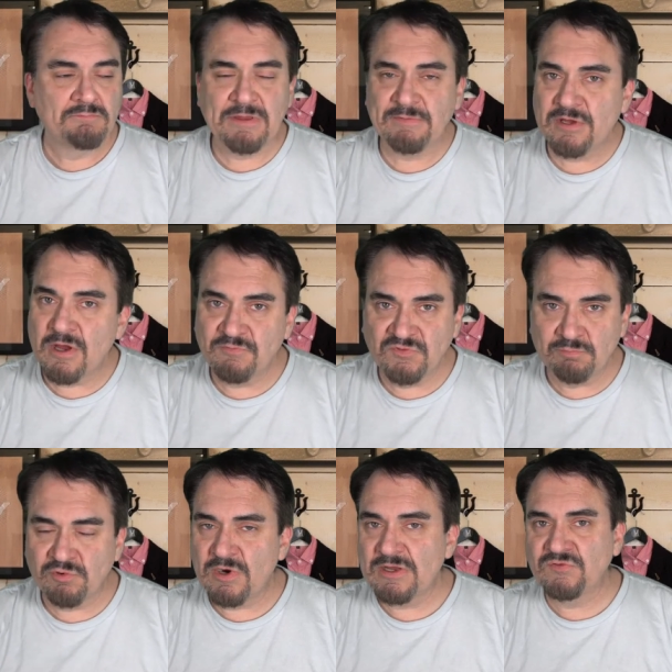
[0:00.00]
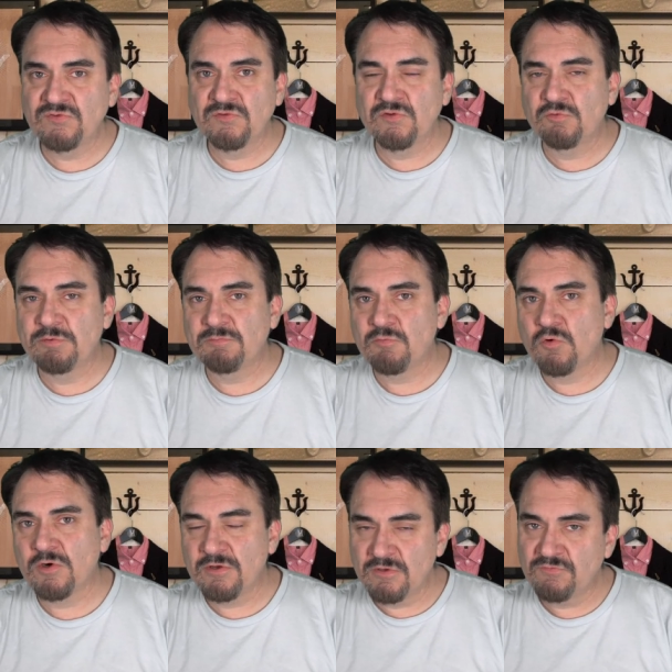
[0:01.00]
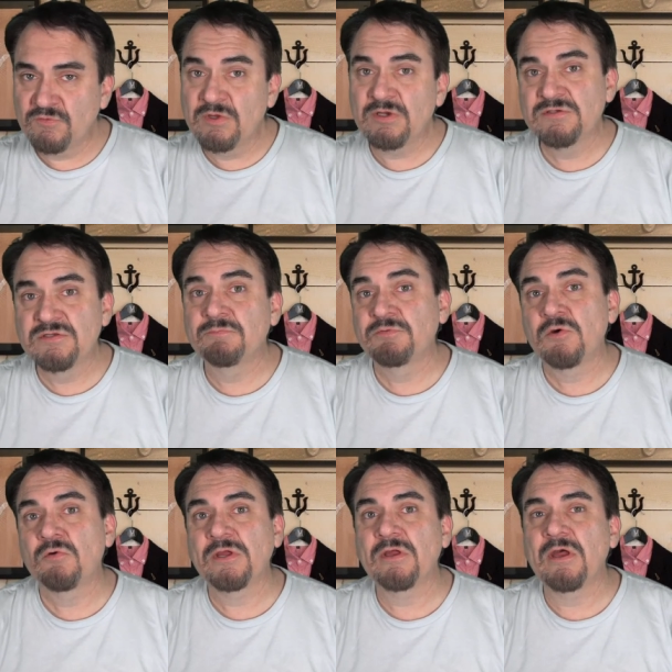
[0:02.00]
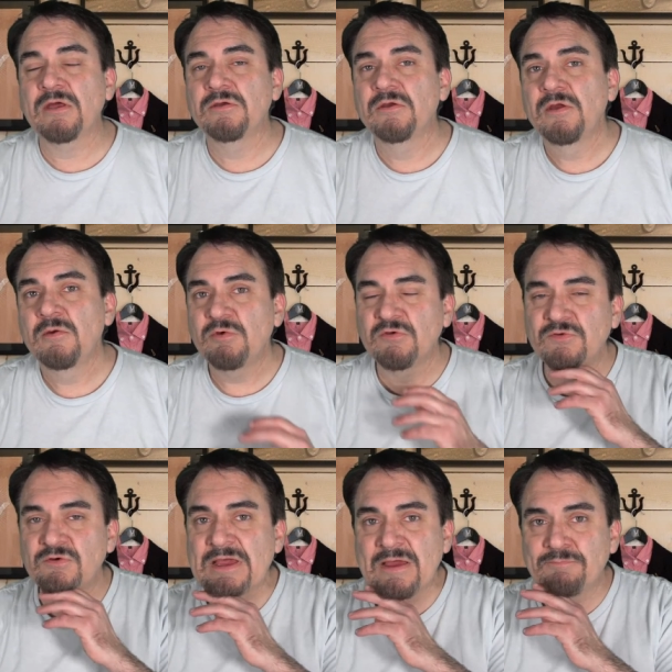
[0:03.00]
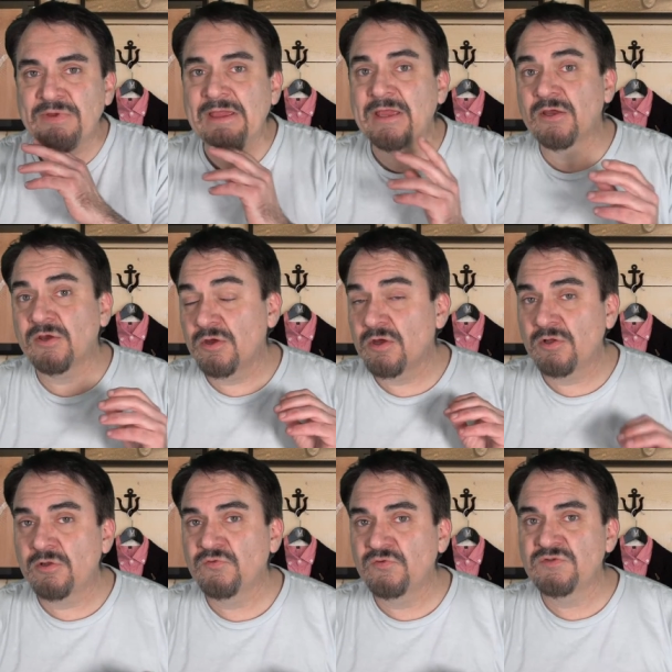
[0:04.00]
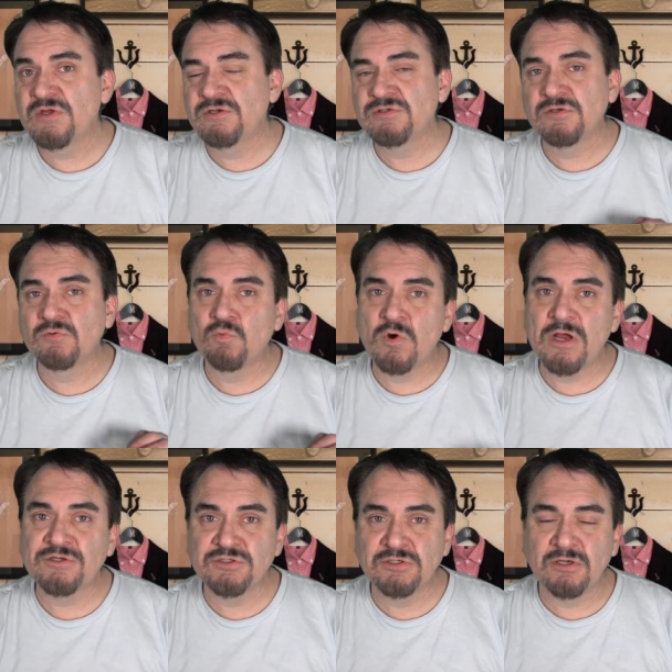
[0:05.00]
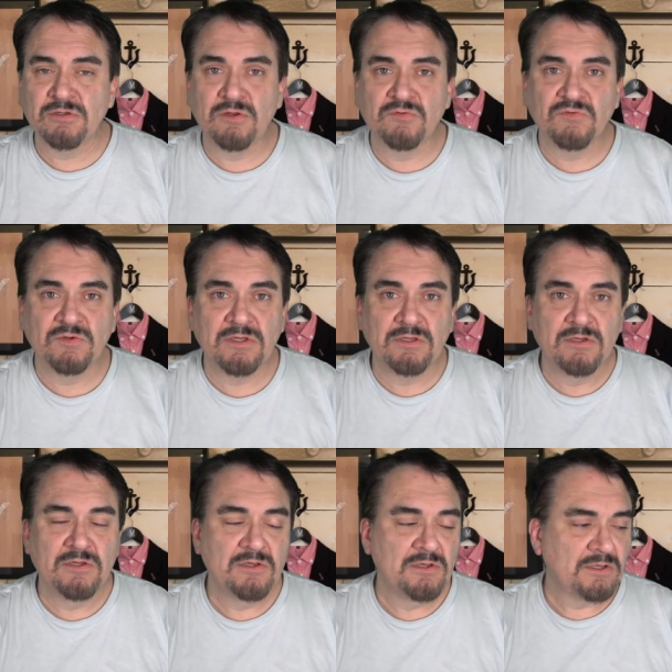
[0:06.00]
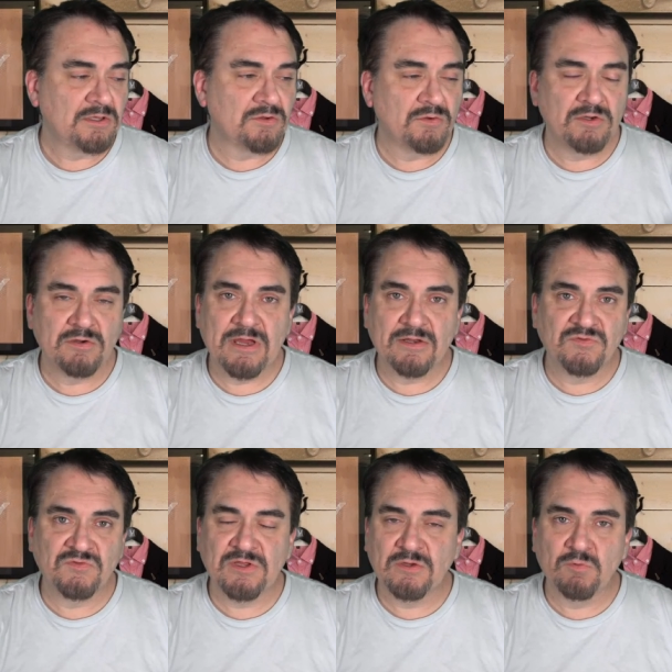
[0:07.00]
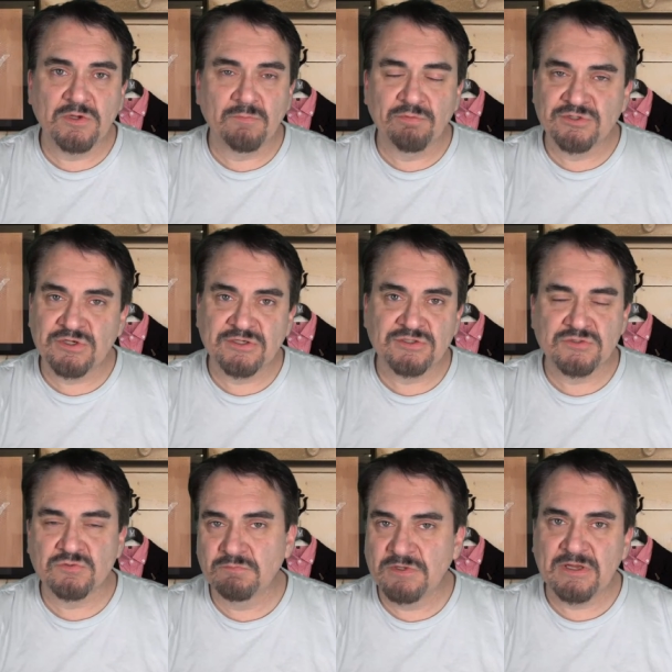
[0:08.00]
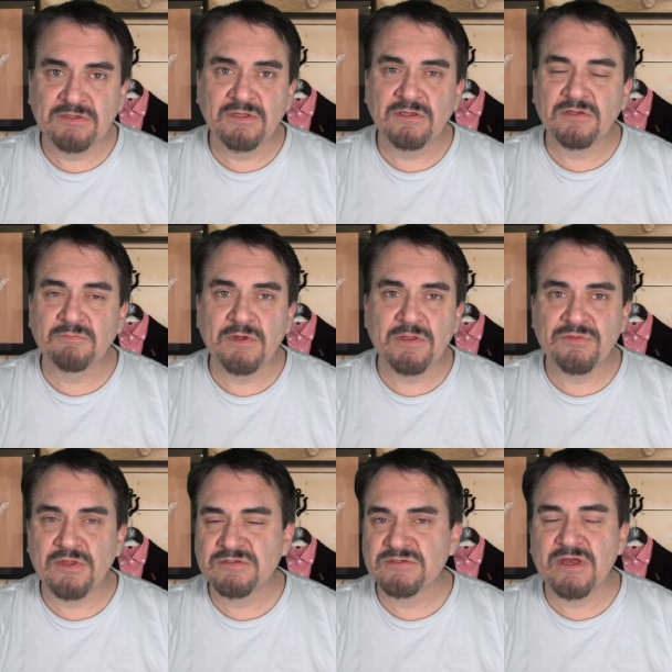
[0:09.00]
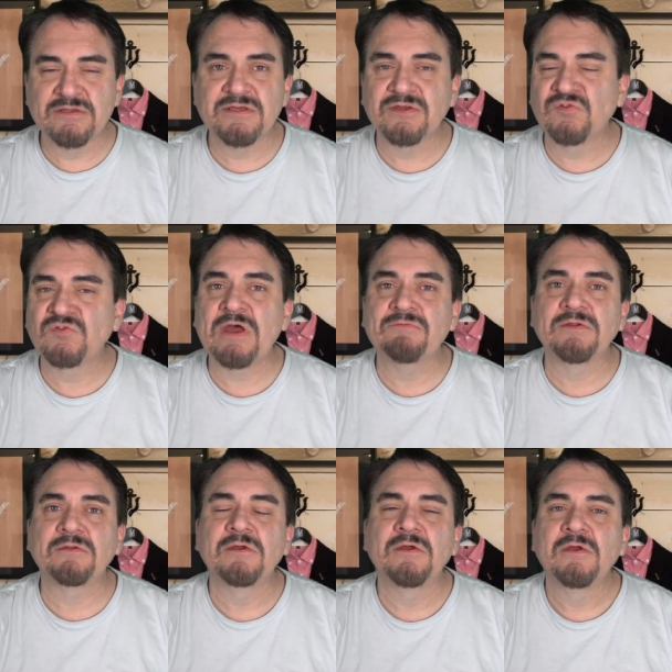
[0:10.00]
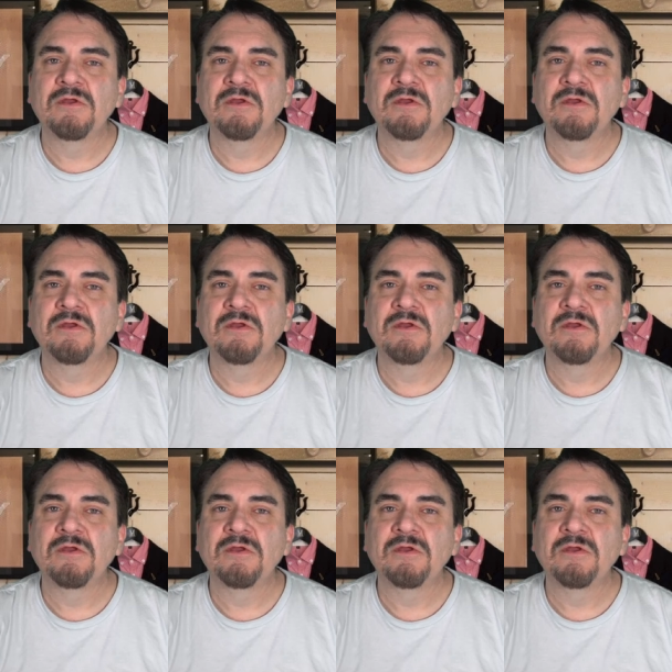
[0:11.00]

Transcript: maybe up some prices a little bit more if you get a dip going on. But if you're not paying a close attention and watching it closely, you know, you're not seeing what your projections would be at the end of the month on day 7.